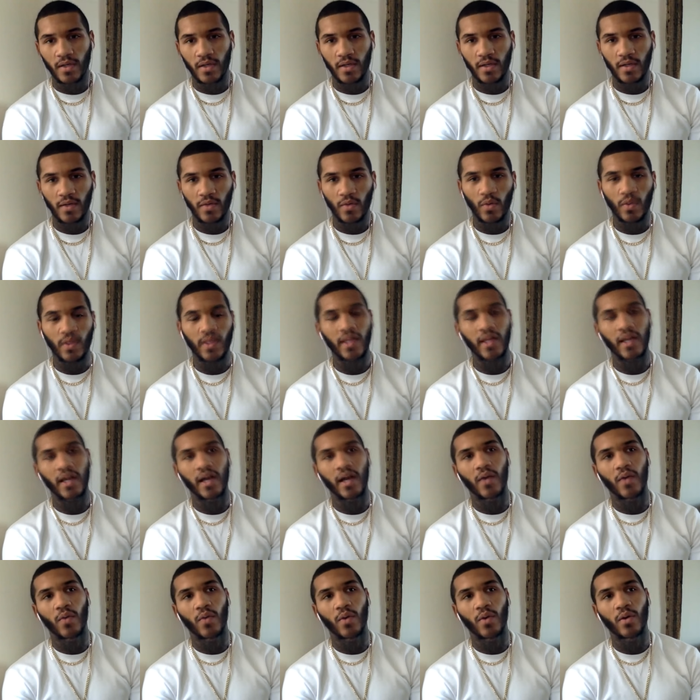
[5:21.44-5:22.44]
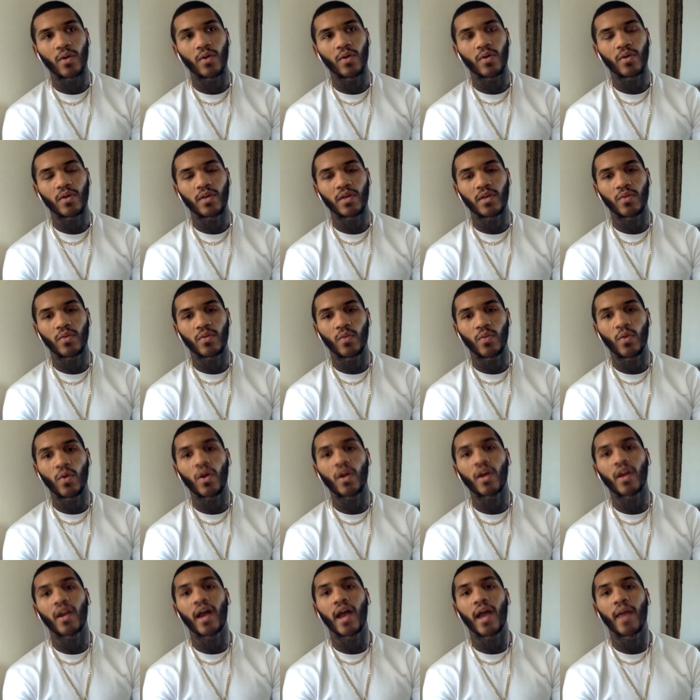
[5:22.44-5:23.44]
What did I what
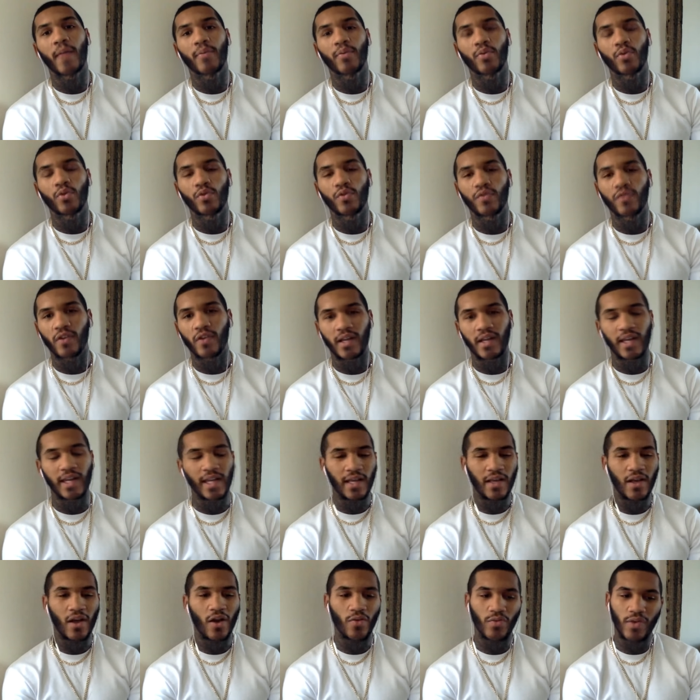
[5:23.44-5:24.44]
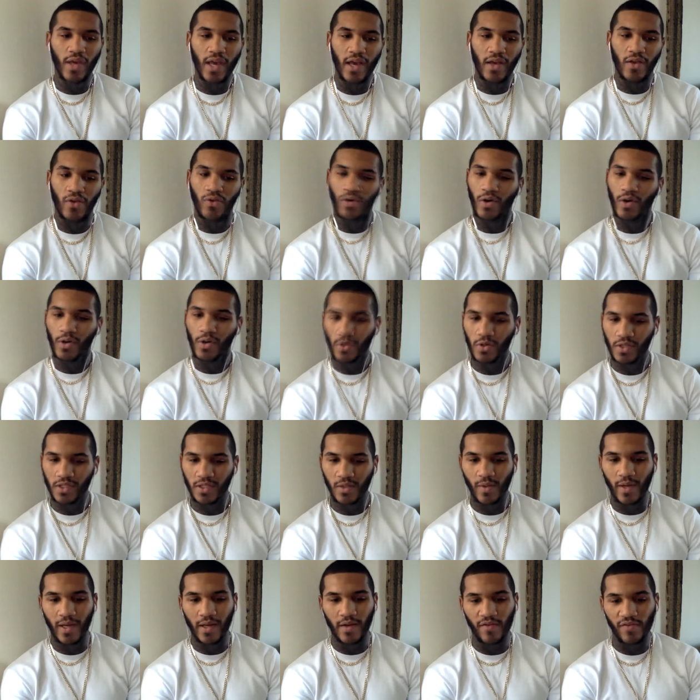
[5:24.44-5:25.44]
what can I improve on? I didn't go, yeah, cool, I knocked
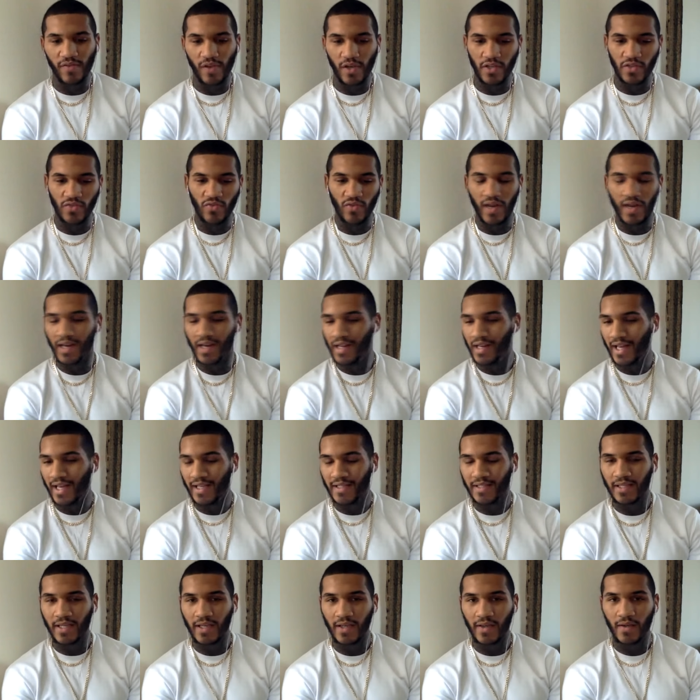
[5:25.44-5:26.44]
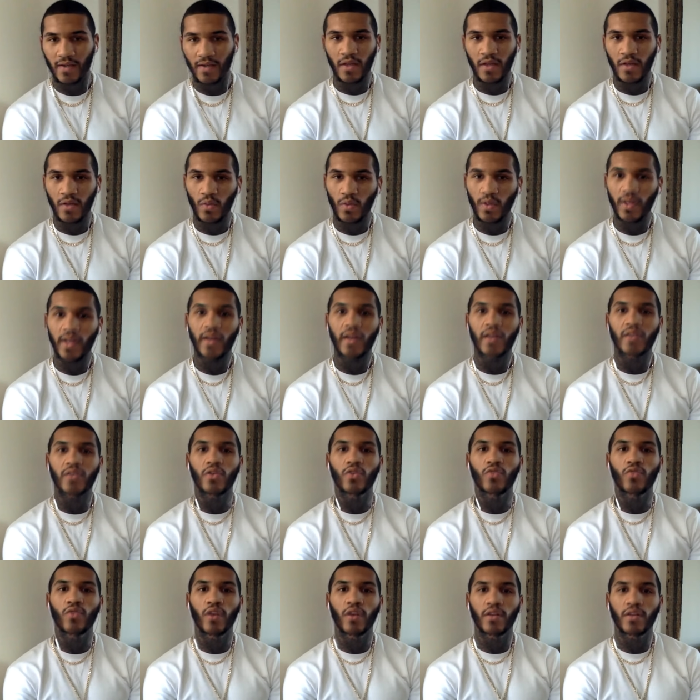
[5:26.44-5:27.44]
him out in the first round and that's it. What did I
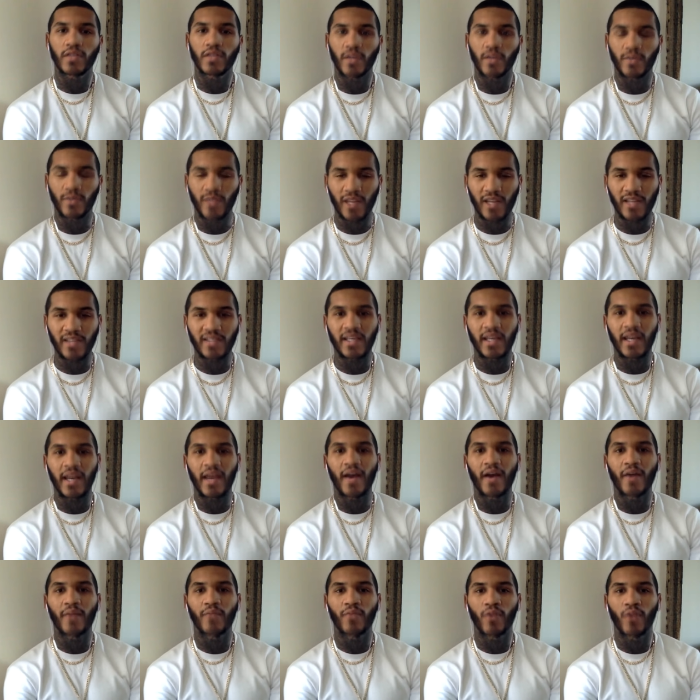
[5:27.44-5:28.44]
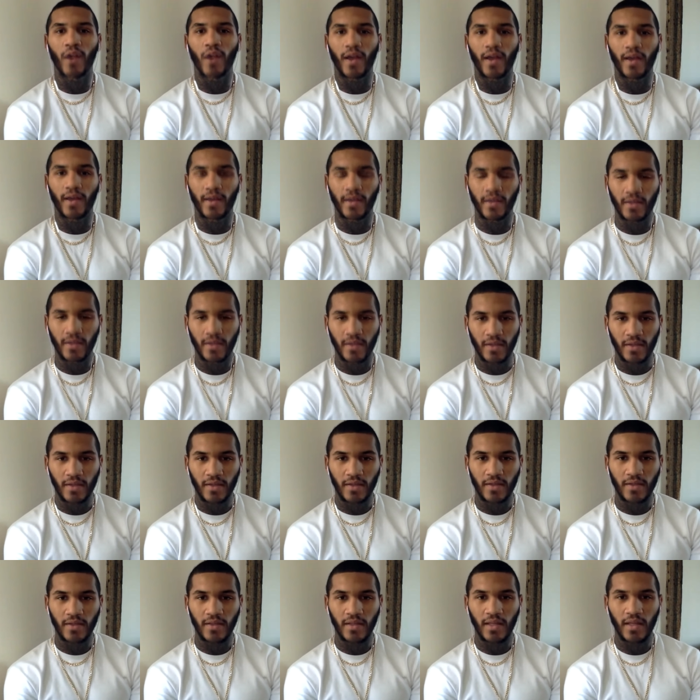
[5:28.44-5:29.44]
do wrong, Tony? Did I set it up right?
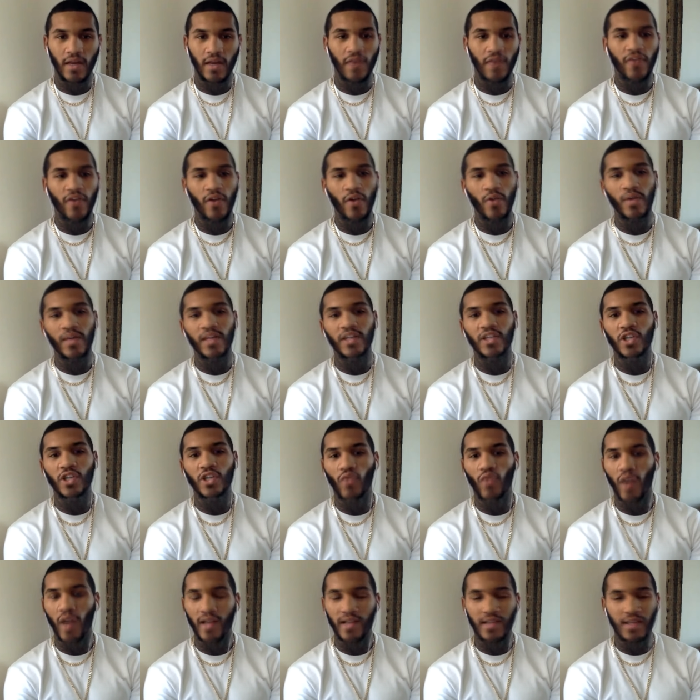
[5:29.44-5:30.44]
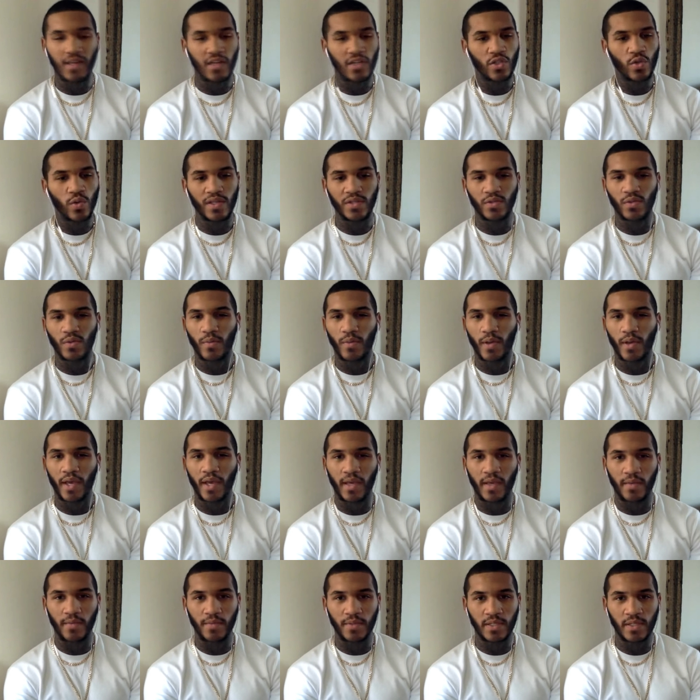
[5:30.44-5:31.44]
Did I throw this shot right? Did I twist with my
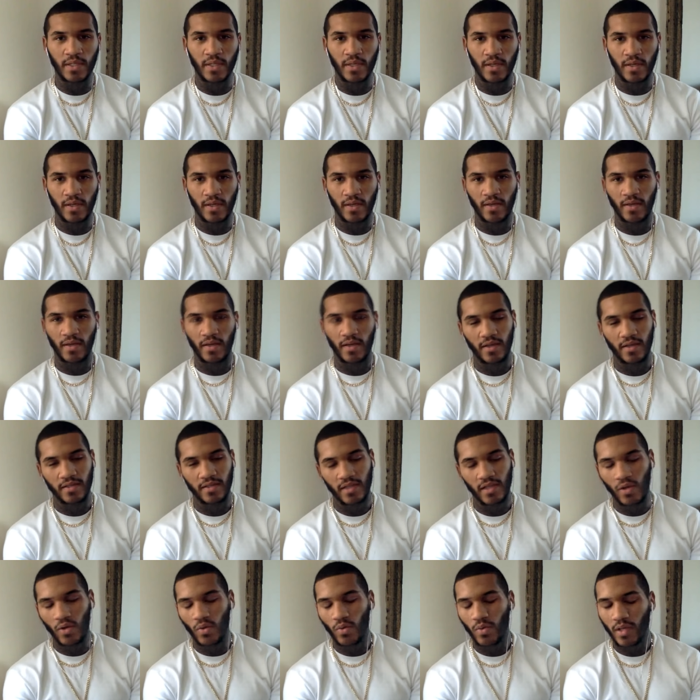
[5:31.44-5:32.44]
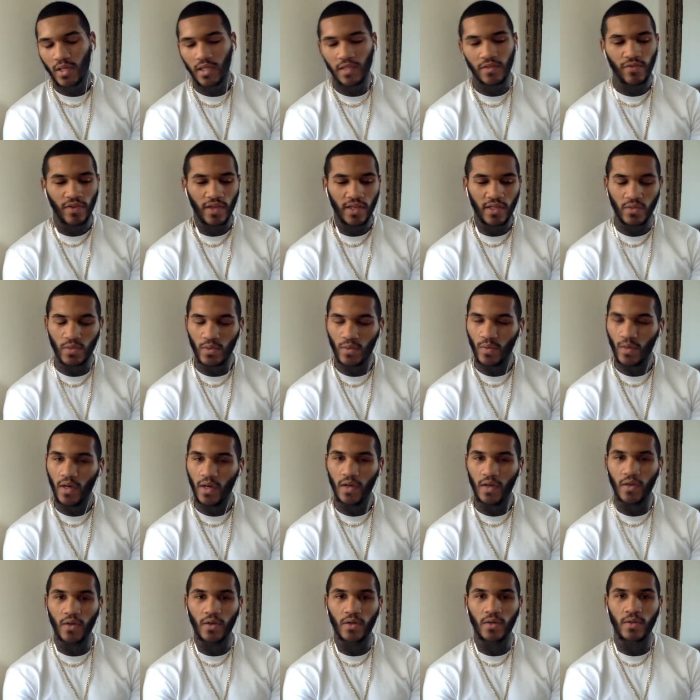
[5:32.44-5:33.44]
hips? So all these things we
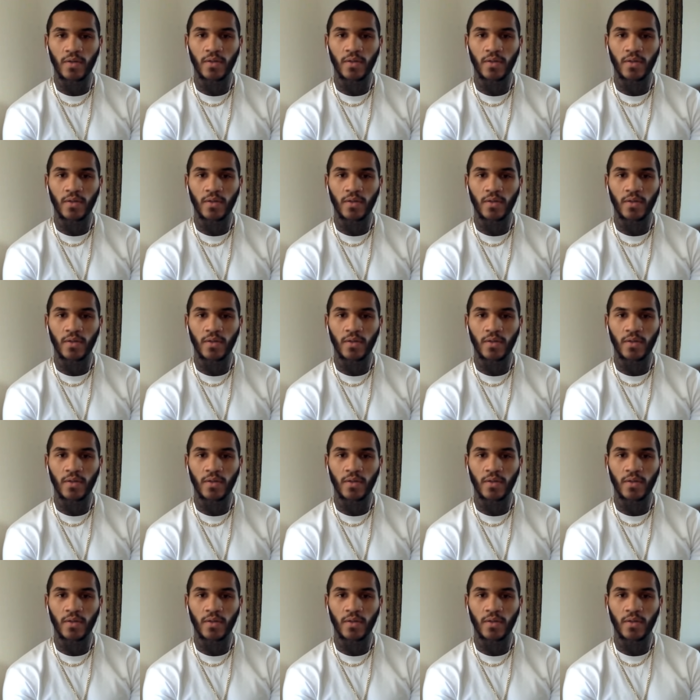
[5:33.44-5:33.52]
work on.